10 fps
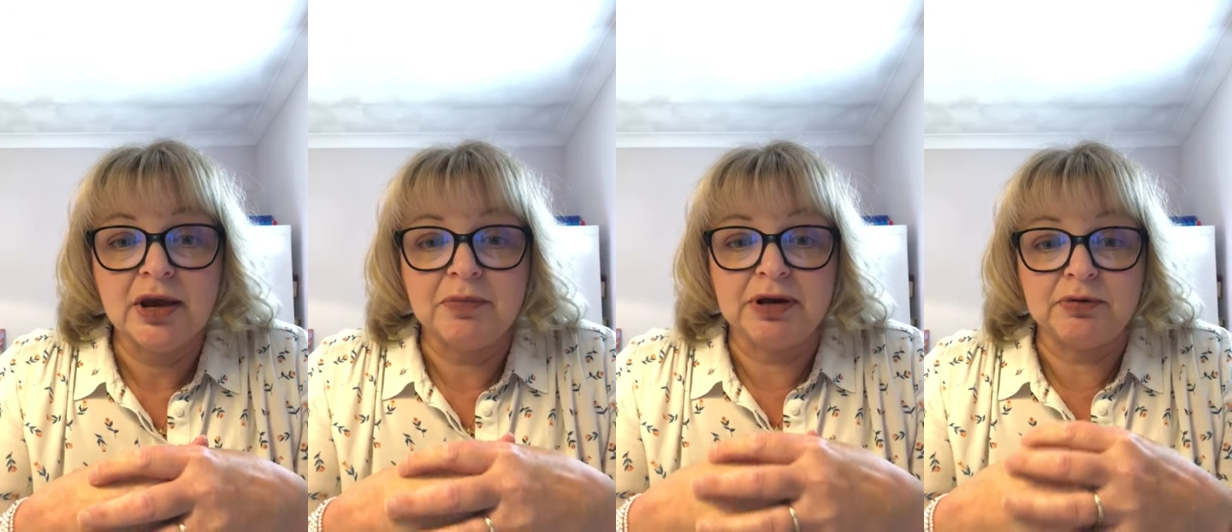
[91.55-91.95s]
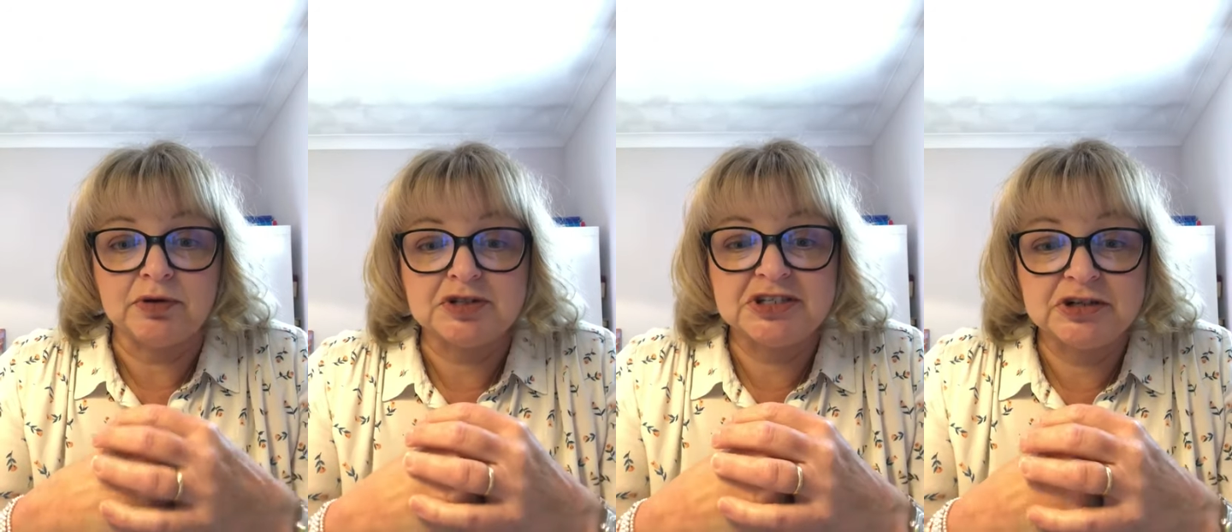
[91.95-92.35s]
but it
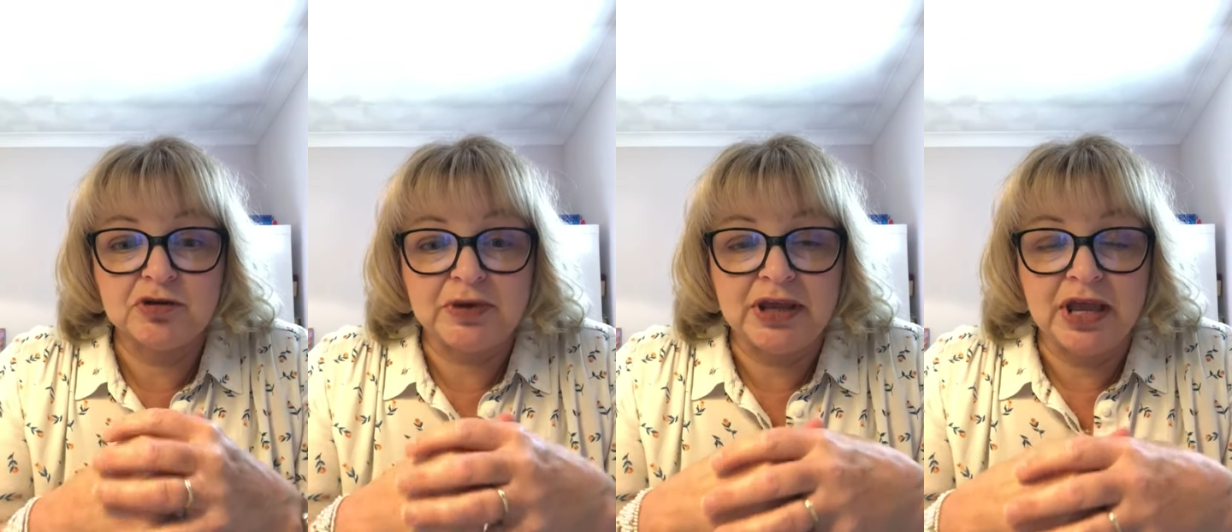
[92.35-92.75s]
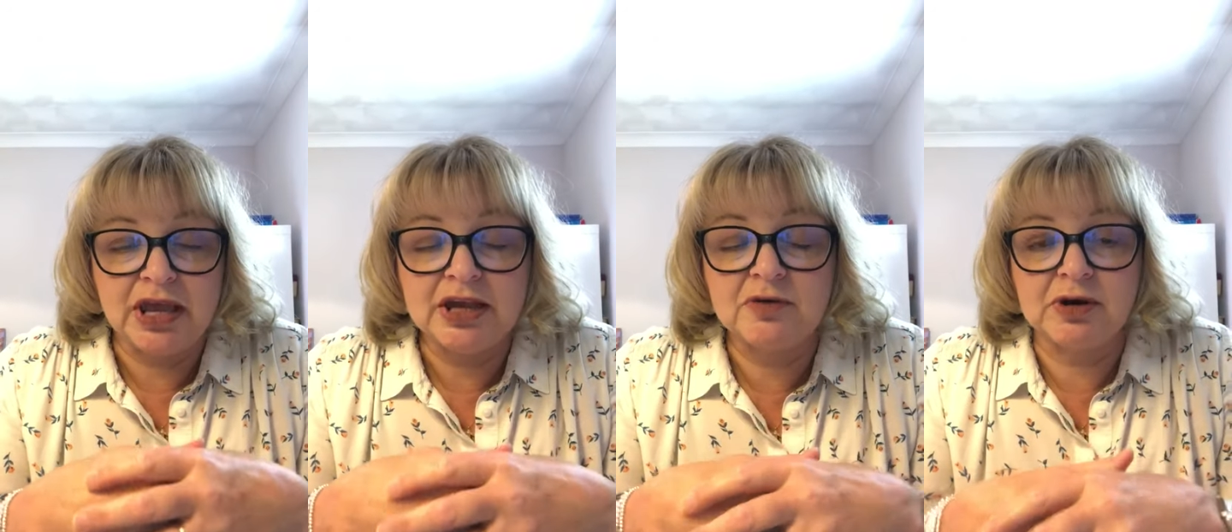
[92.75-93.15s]
will still be
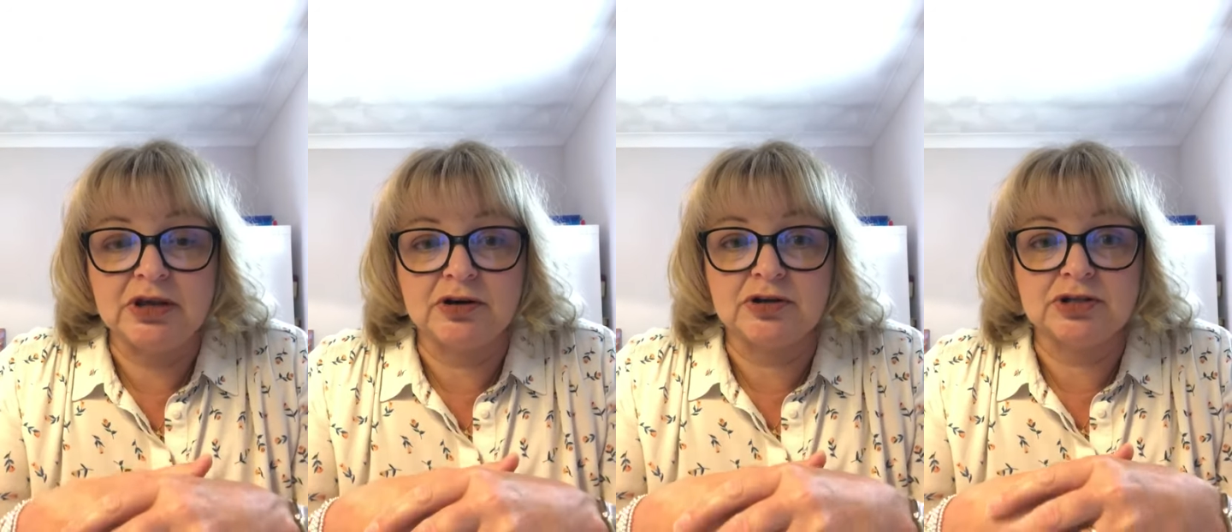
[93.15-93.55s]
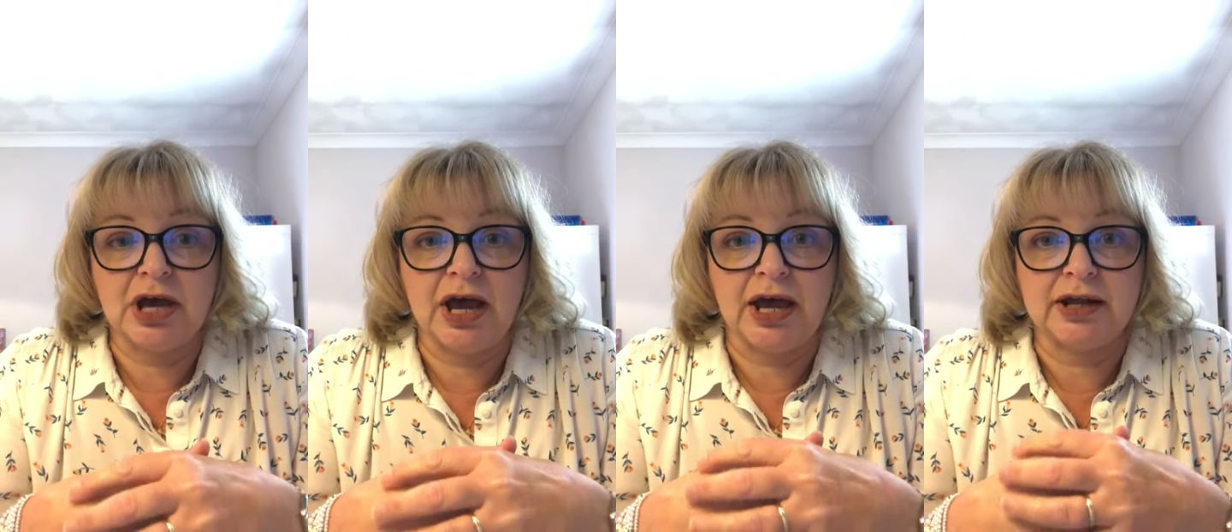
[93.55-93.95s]
equally good
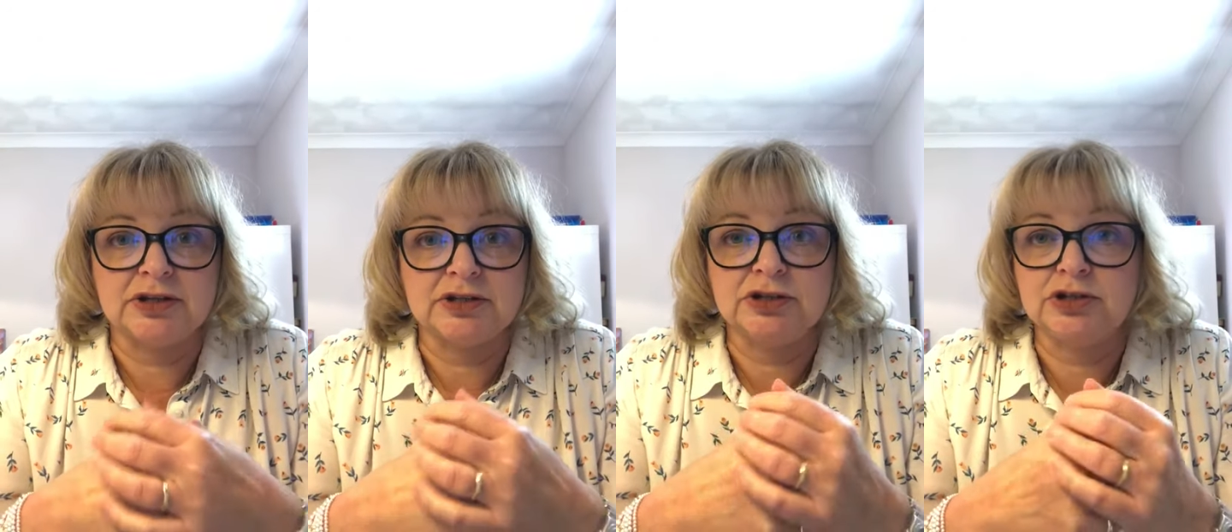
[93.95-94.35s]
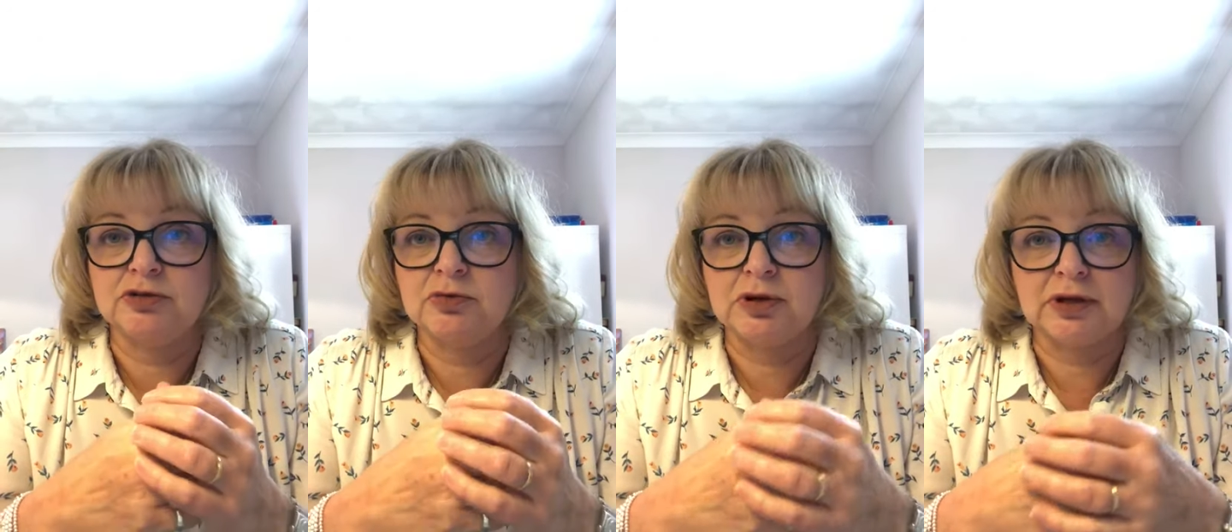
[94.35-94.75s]
and
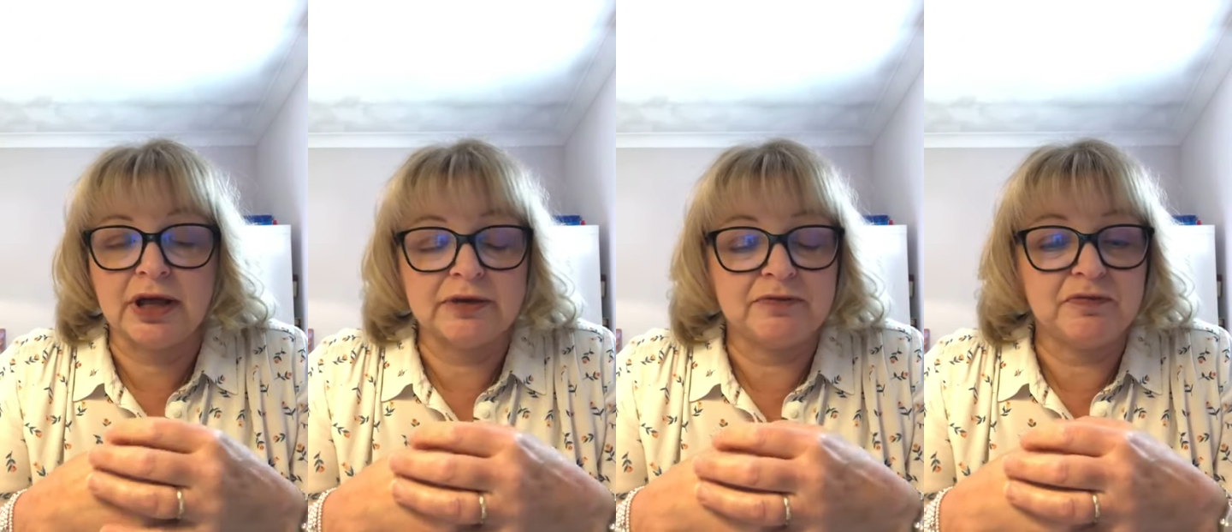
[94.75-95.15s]
you will uh,